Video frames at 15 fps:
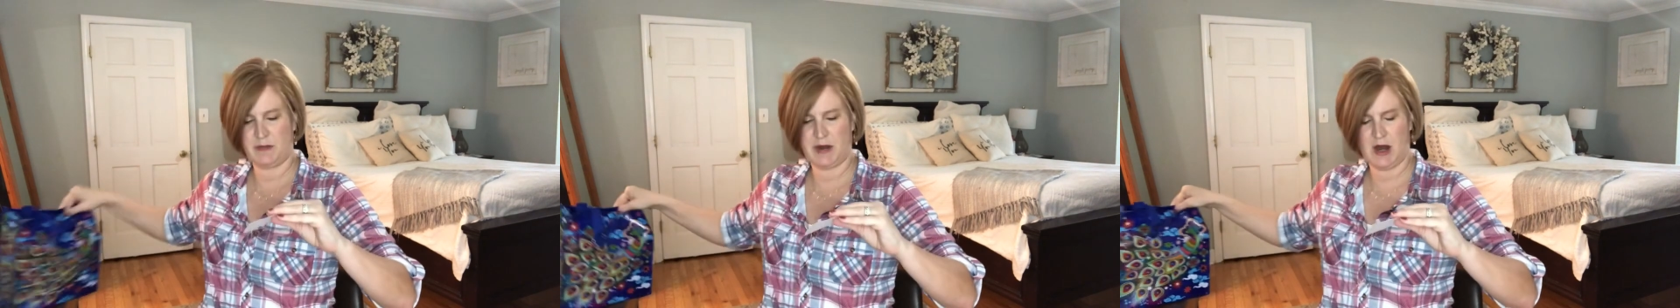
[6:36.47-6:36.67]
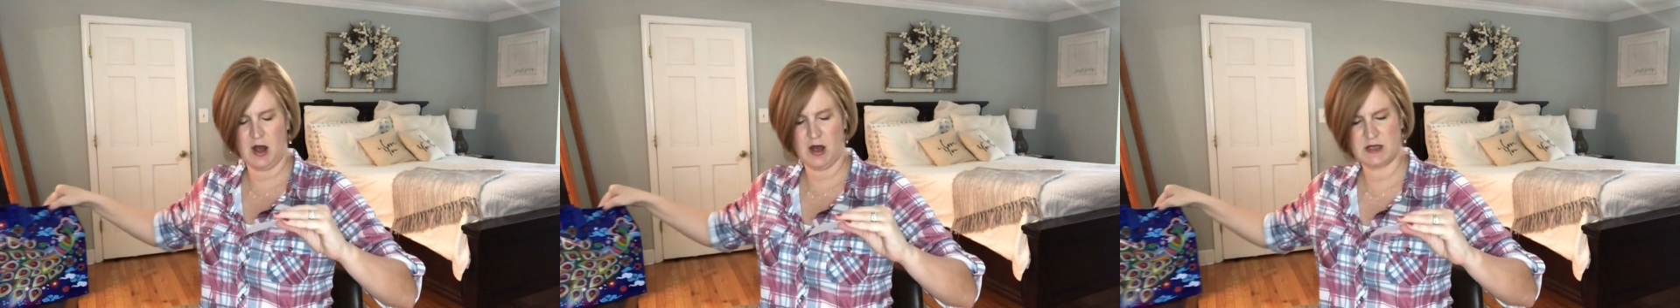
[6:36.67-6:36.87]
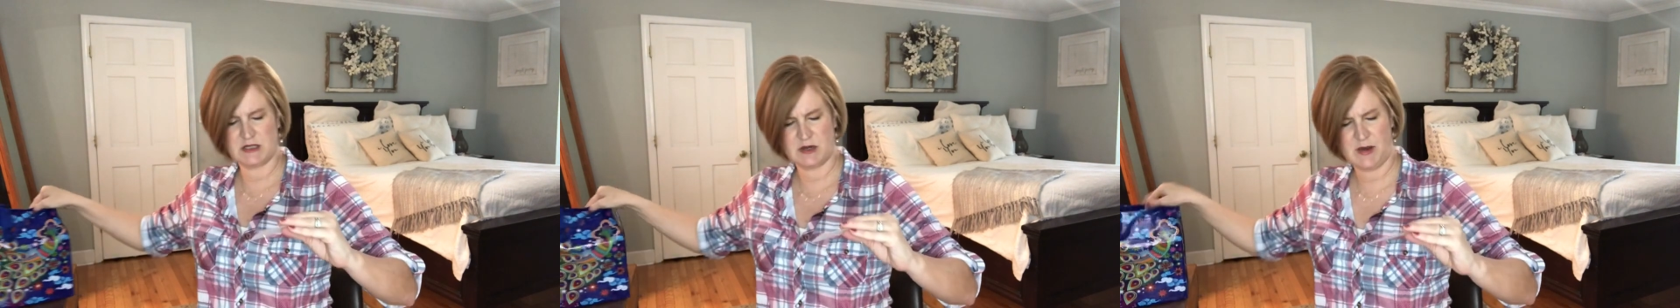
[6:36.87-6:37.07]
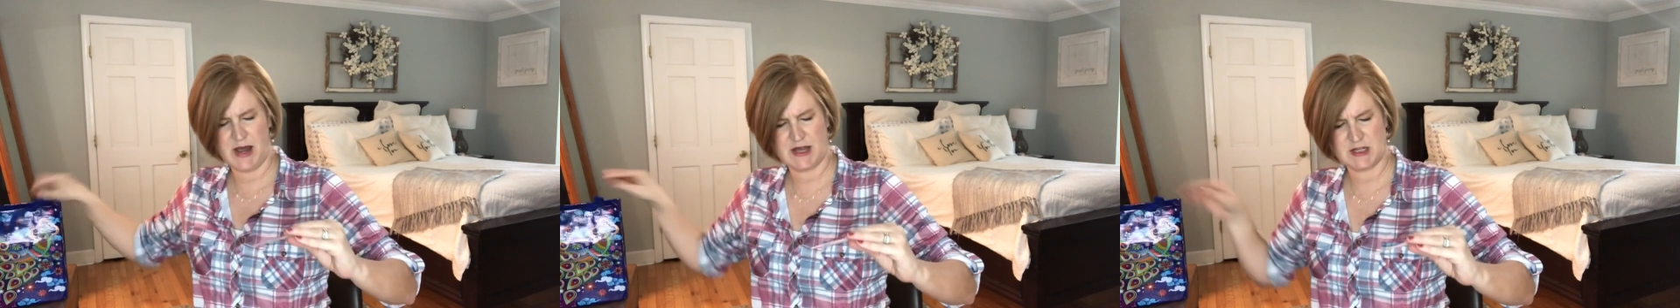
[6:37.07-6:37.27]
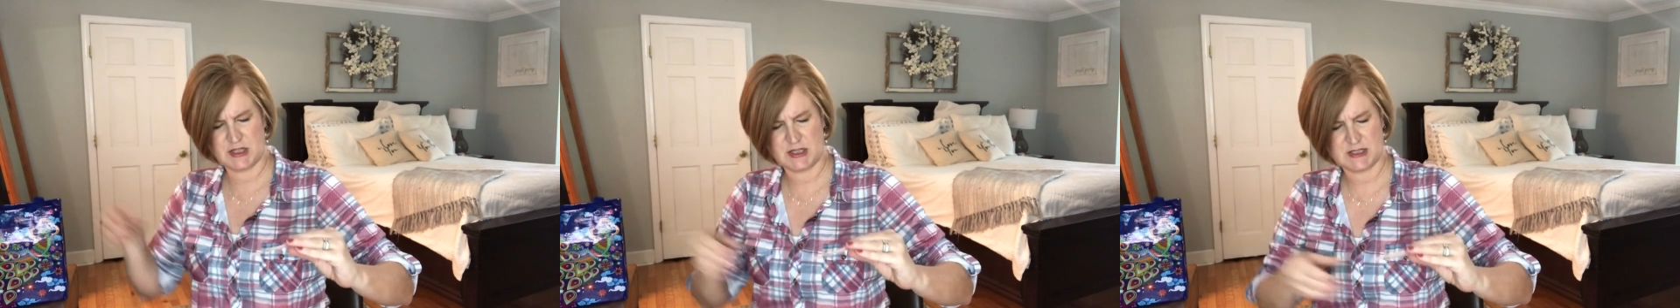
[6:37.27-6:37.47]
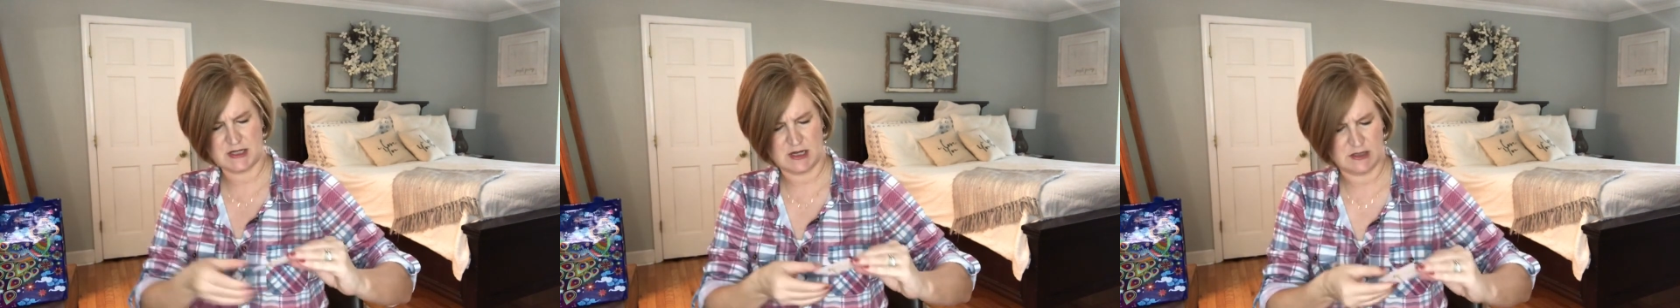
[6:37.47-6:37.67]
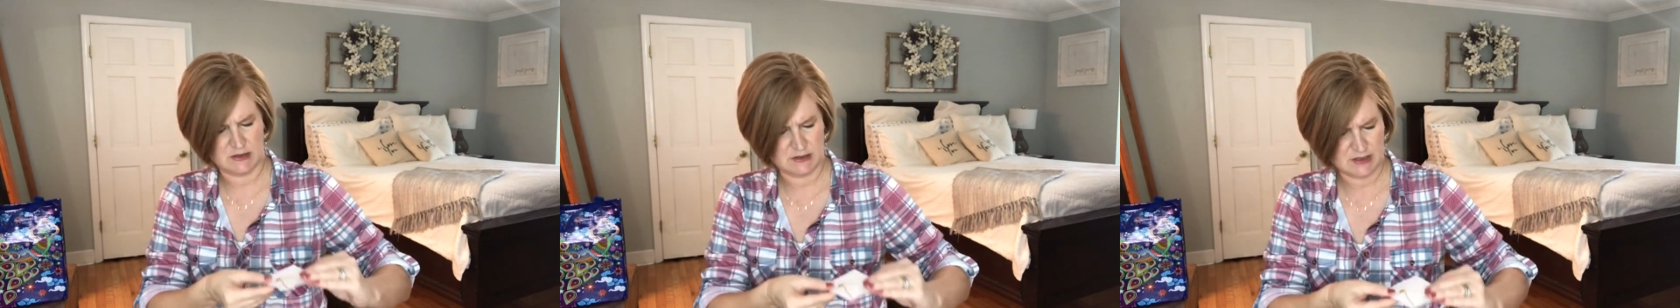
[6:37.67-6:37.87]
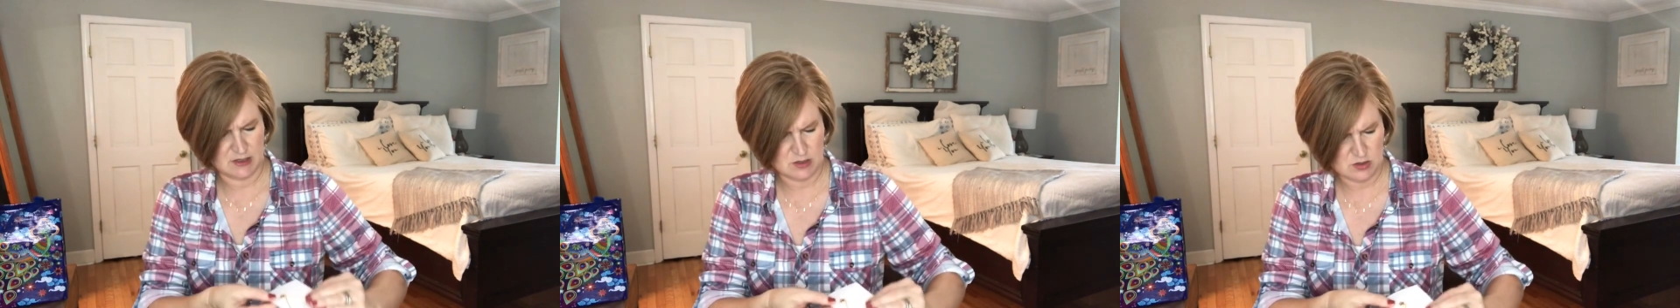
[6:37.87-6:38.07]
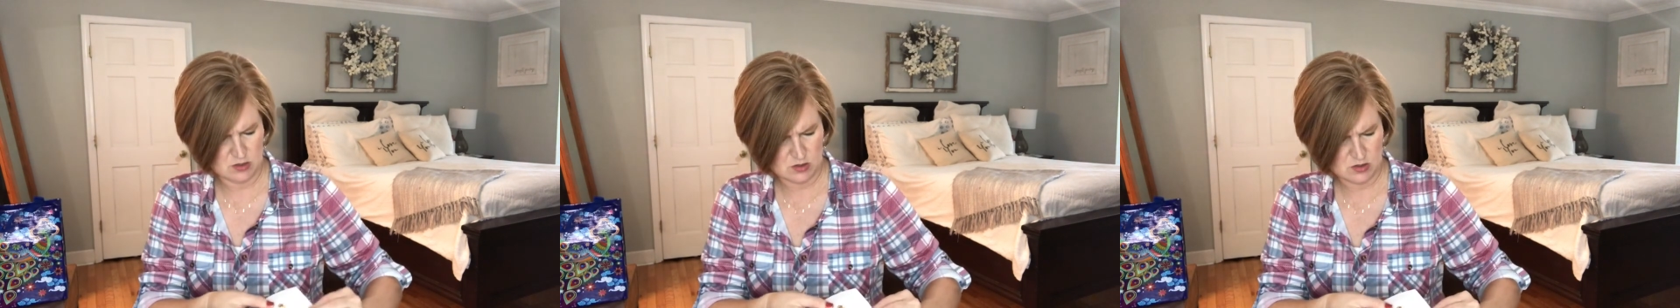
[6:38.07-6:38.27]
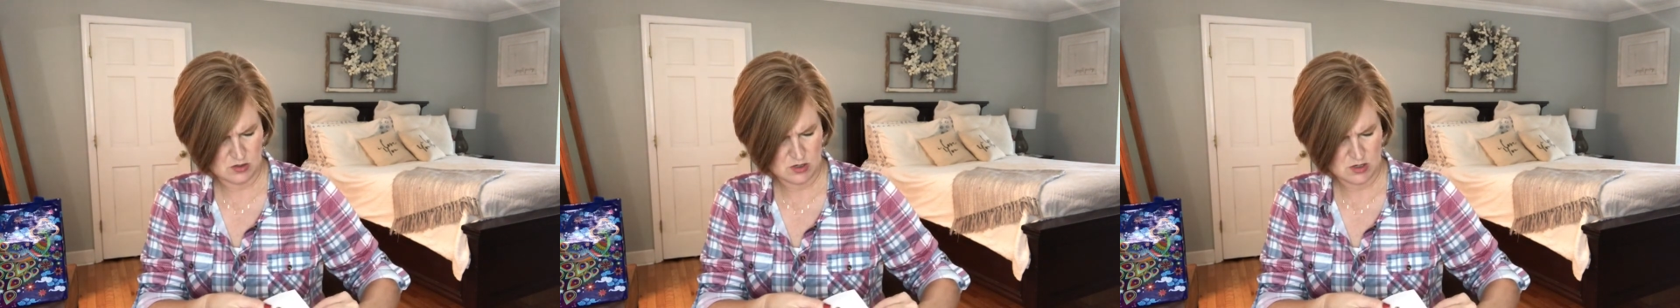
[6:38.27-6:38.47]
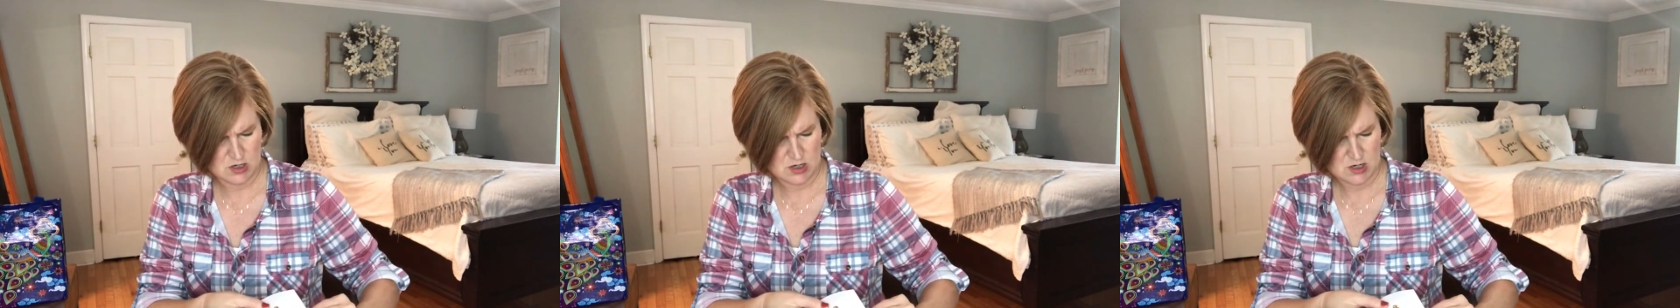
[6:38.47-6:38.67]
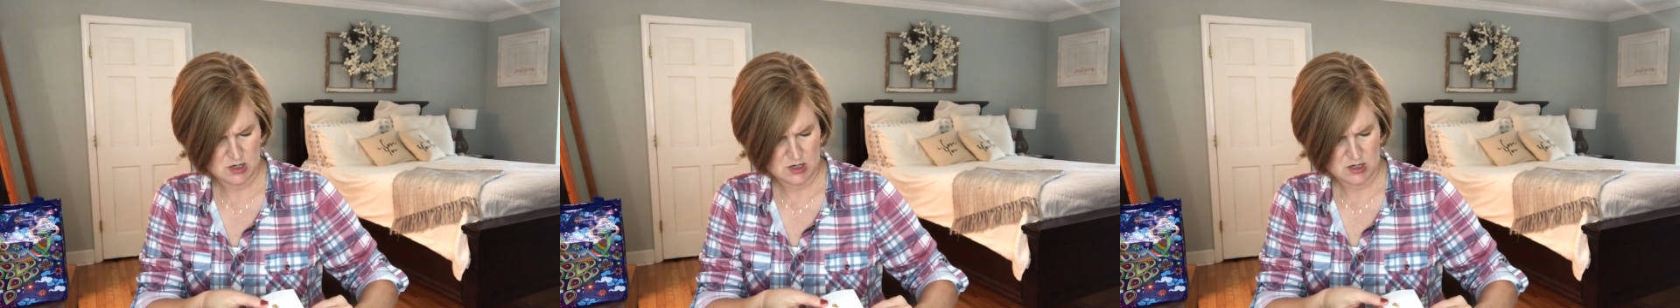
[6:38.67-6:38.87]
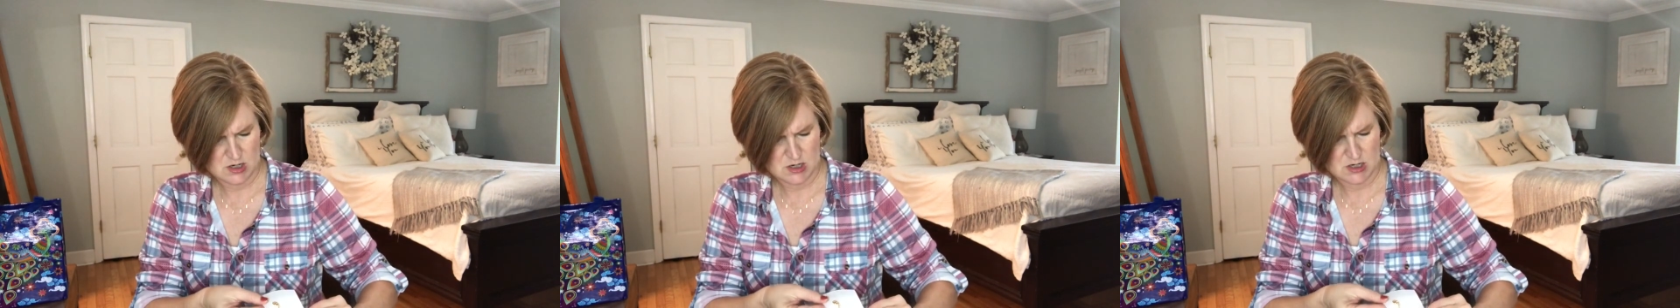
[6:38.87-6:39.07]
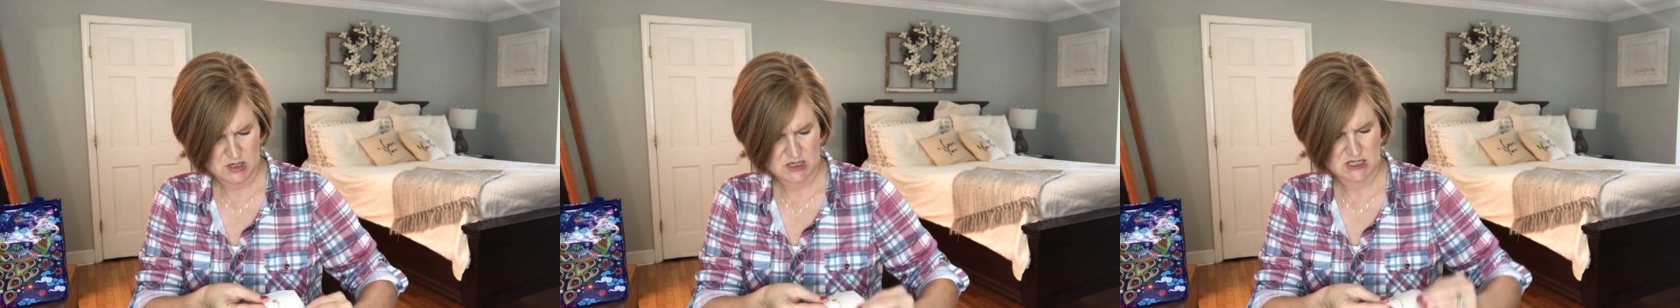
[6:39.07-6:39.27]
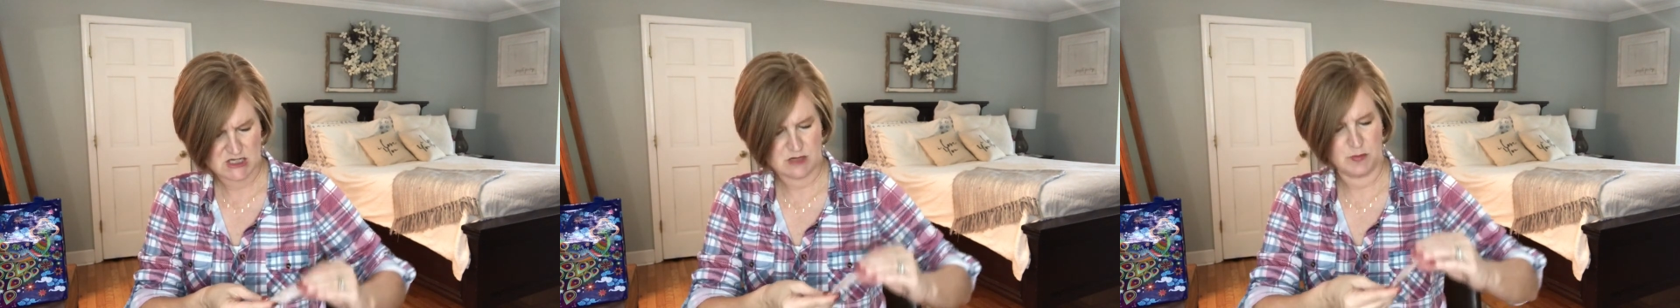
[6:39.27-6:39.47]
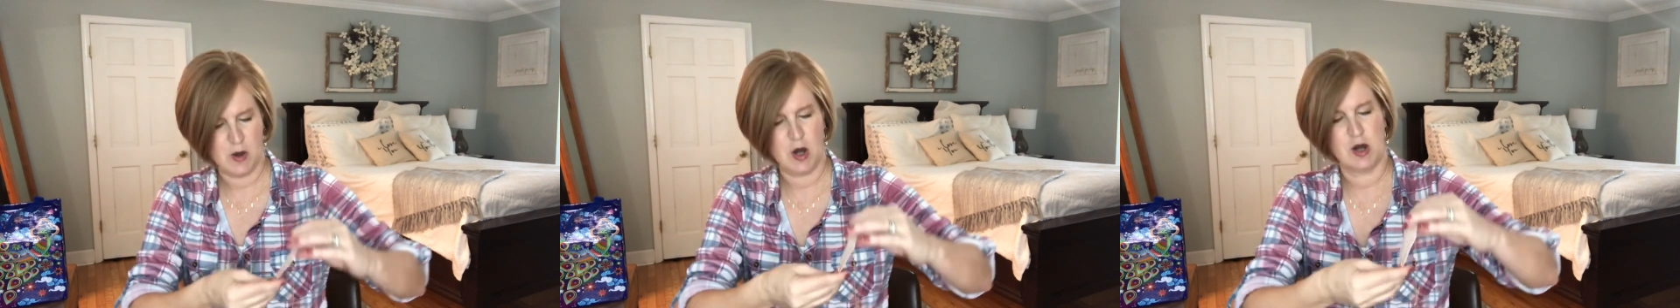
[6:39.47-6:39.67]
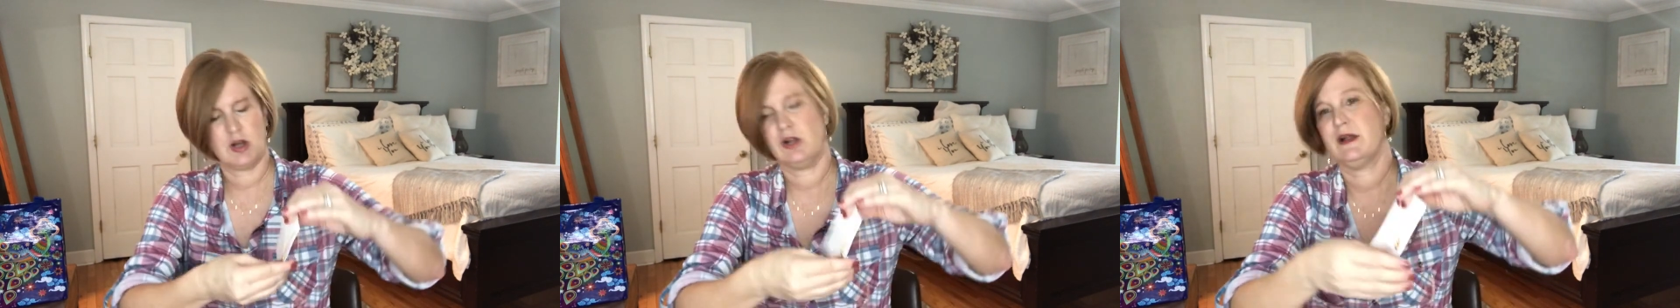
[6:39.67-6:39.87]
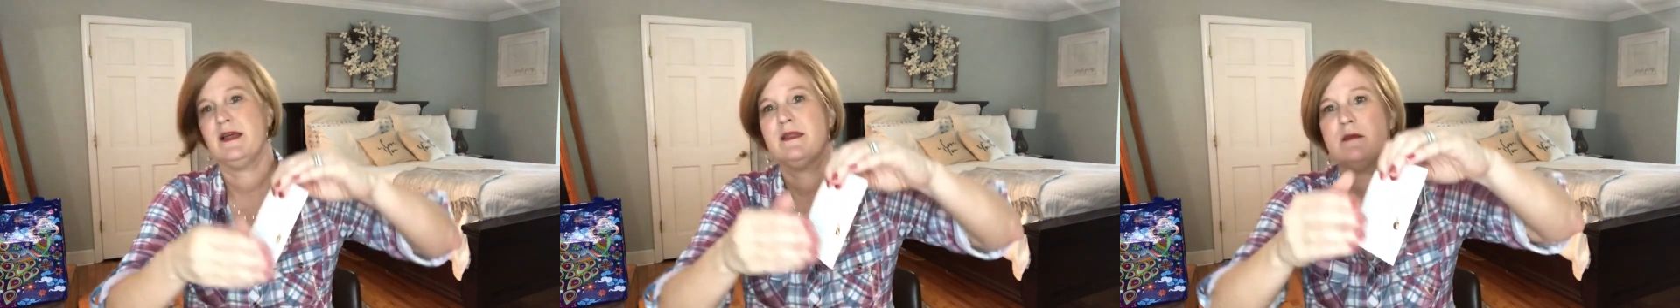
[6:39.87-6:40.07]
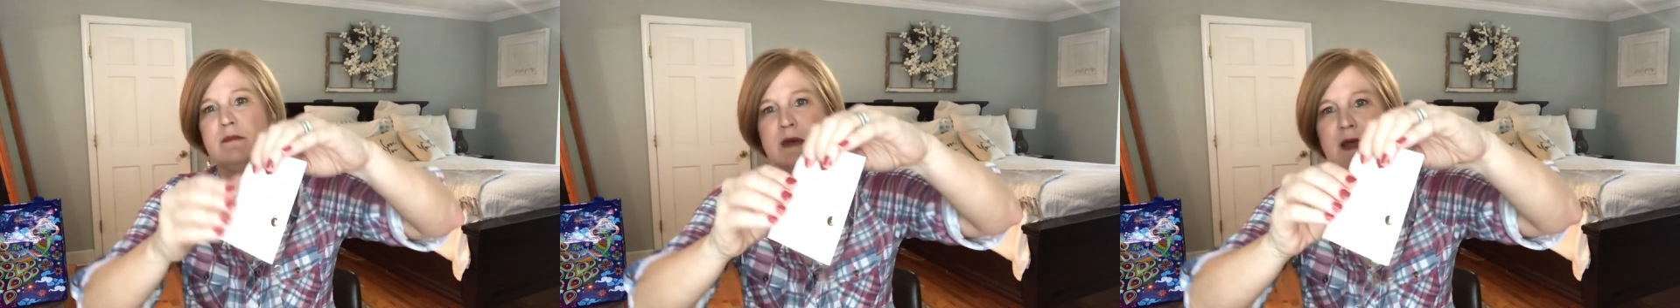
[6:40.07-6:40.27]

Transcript: but it also has just a little sparkle in the